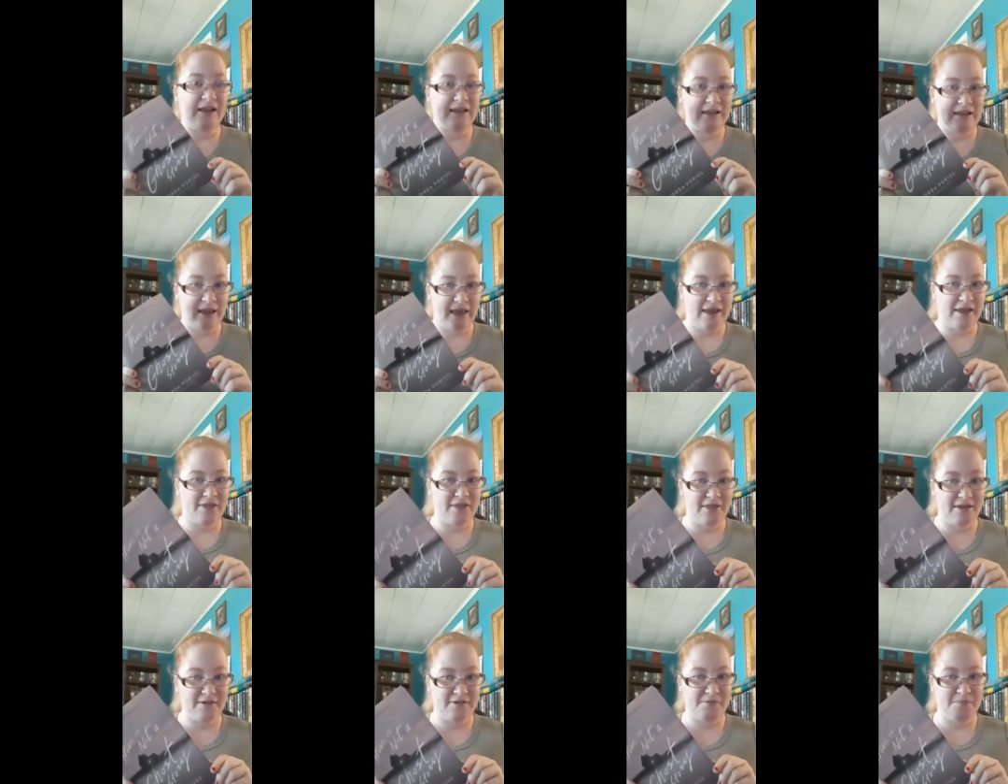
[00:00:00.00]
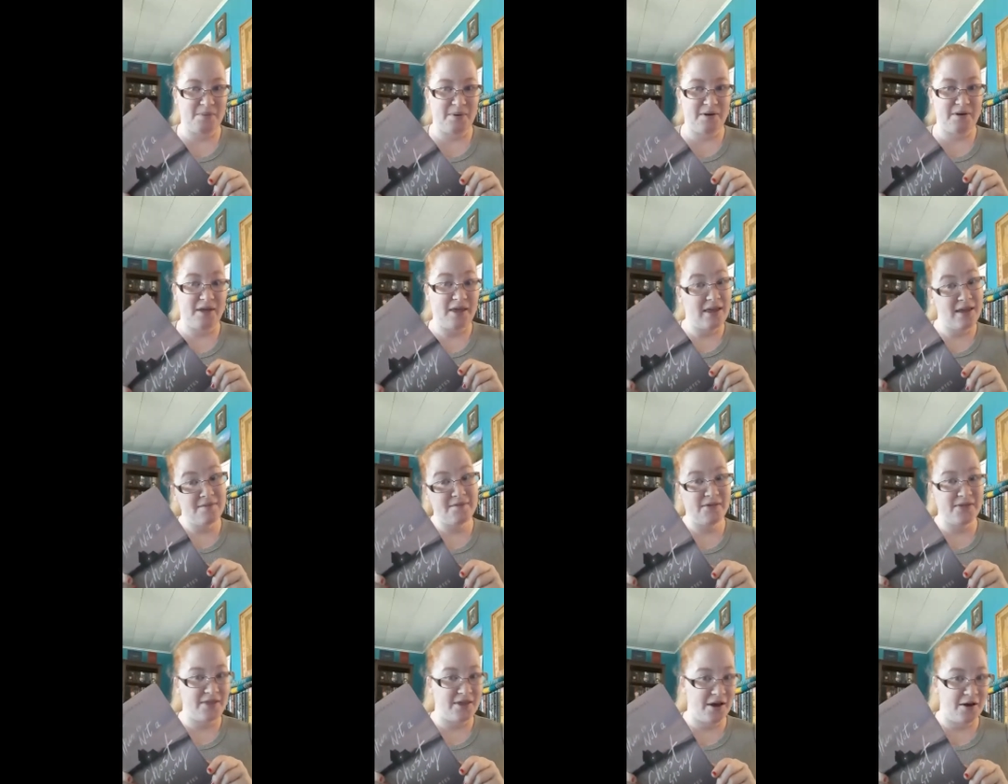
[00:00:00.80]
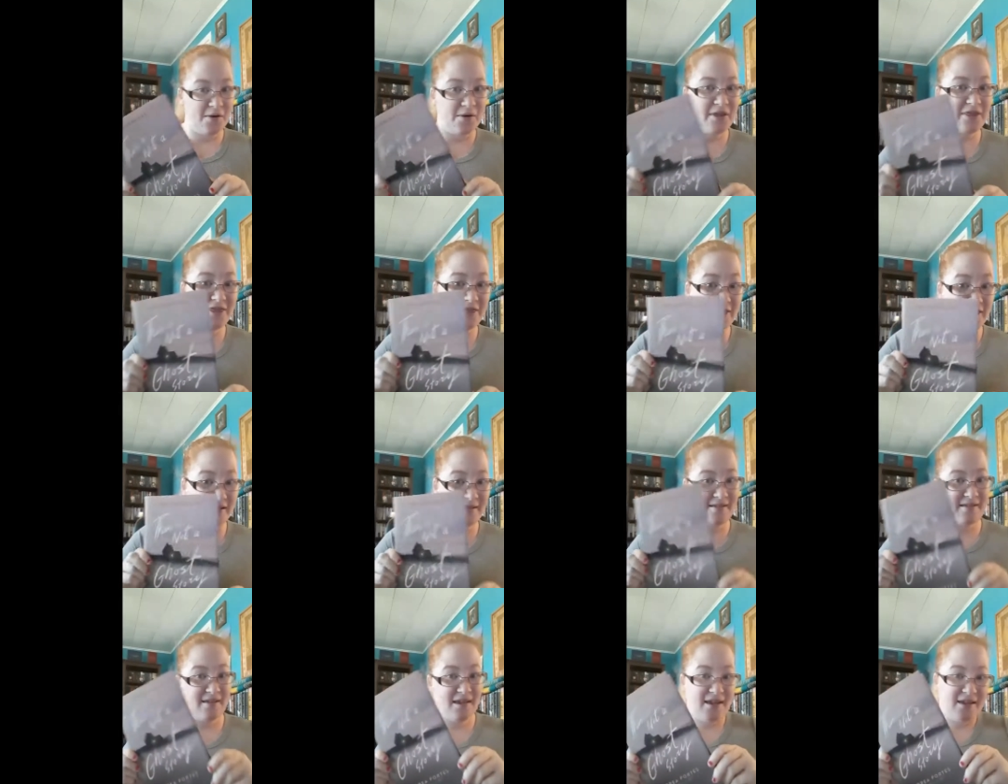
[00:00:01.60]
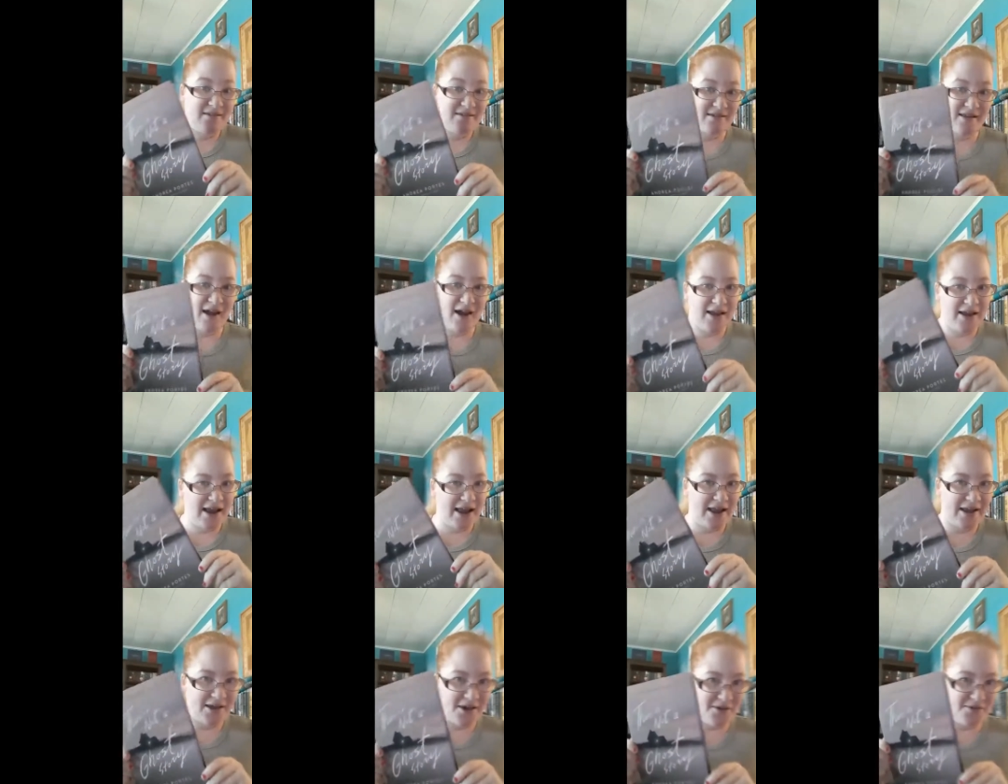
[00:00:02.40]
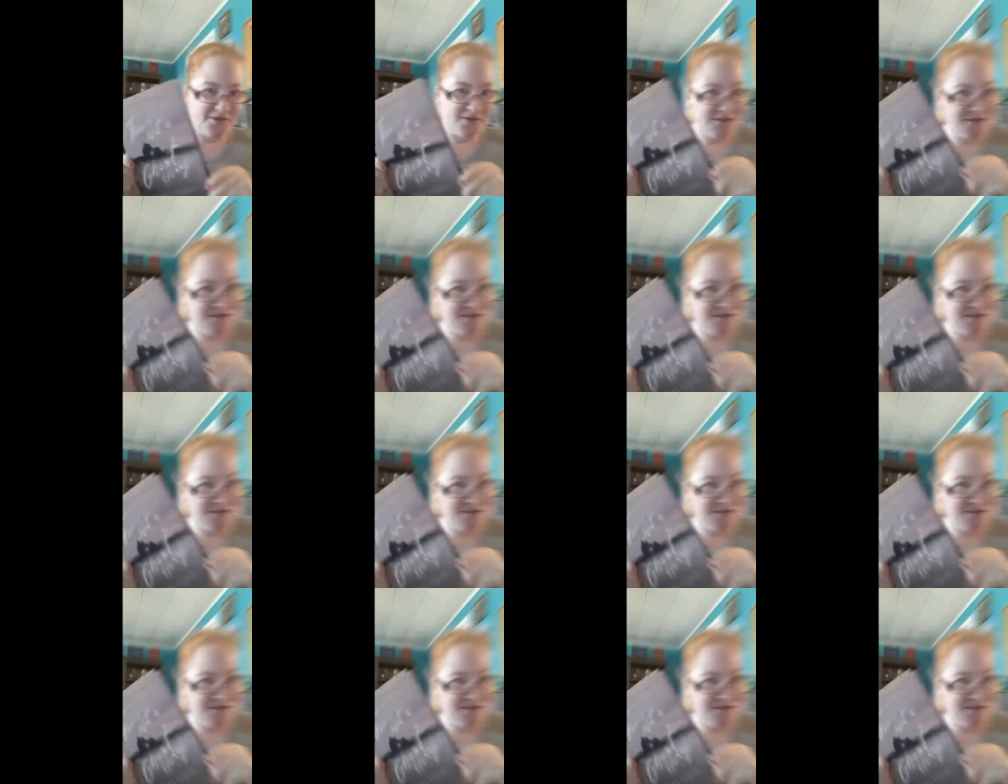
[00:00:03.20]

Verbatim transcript: like this book, even though this is not a ghost